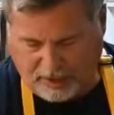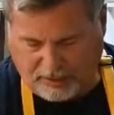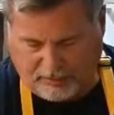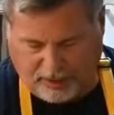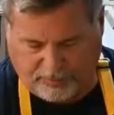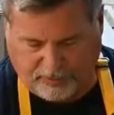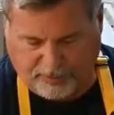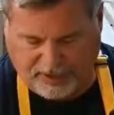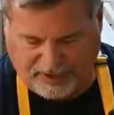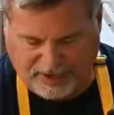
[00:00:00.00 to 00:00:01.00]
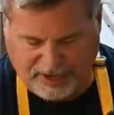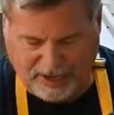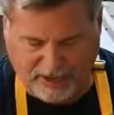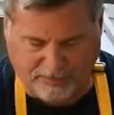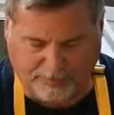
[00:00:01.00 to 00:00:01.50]
grabbing the pit,
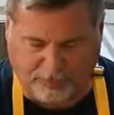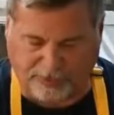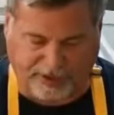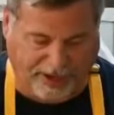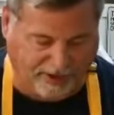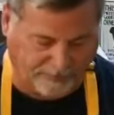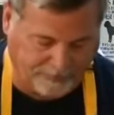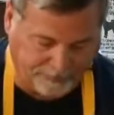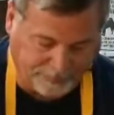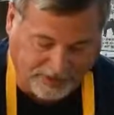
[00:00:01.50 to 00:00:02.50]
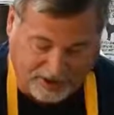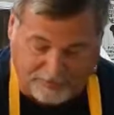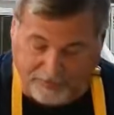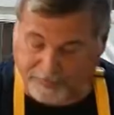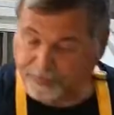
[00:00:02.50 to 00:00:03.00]
pulling it out. Now,
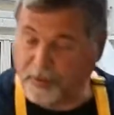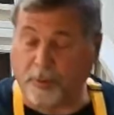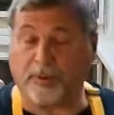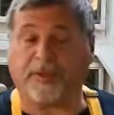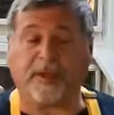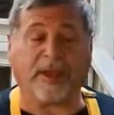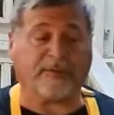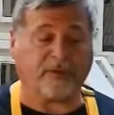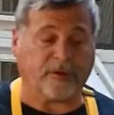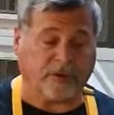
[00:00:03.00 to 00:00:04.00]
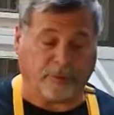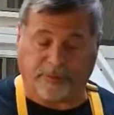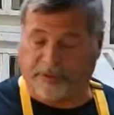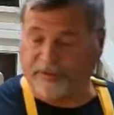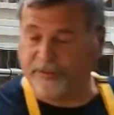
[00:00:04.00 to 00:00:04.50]
only thing you have to do
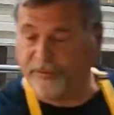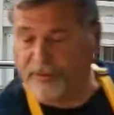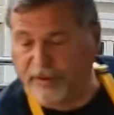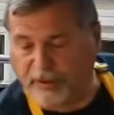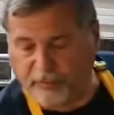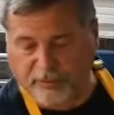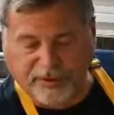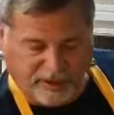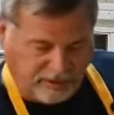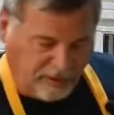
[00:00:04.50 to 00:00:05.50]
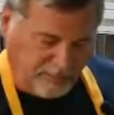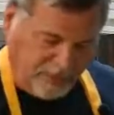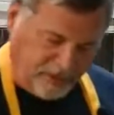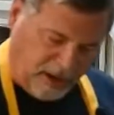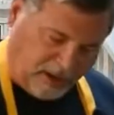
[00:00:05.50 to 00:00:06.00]
with this is we're going to take a little
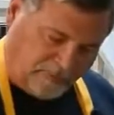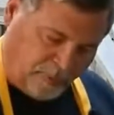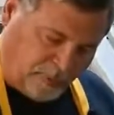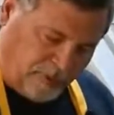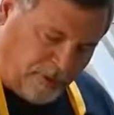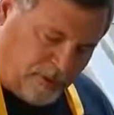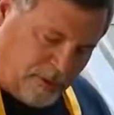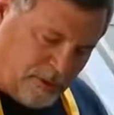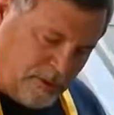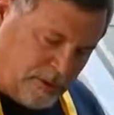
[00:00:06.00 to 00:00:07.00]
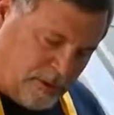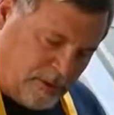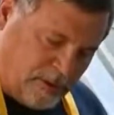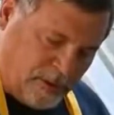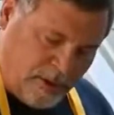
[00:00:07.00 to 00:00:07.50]
bit of olive oil,
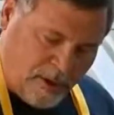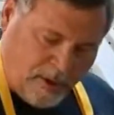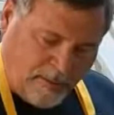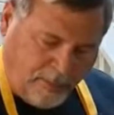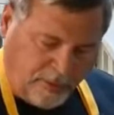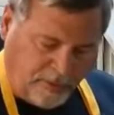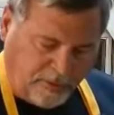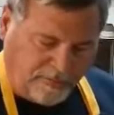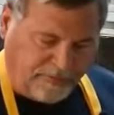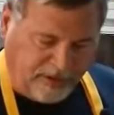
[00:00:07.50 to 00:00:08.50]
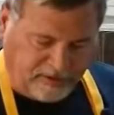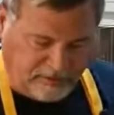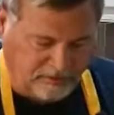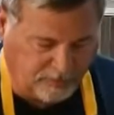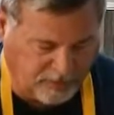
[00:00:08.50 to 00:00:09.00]
put it on the face
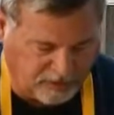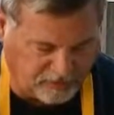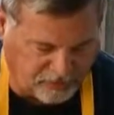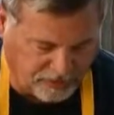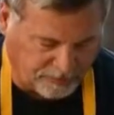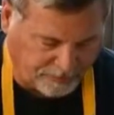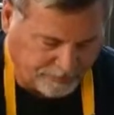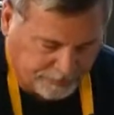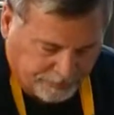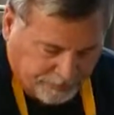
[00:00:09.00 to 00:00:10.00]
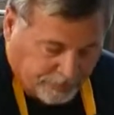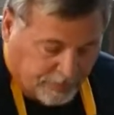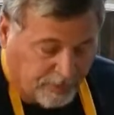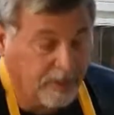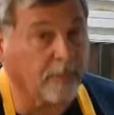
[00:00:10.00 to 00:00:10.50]
of the peach,
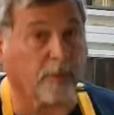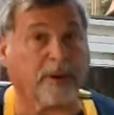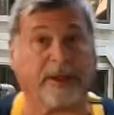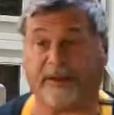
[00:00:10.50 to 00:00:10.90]
and we're going to lay it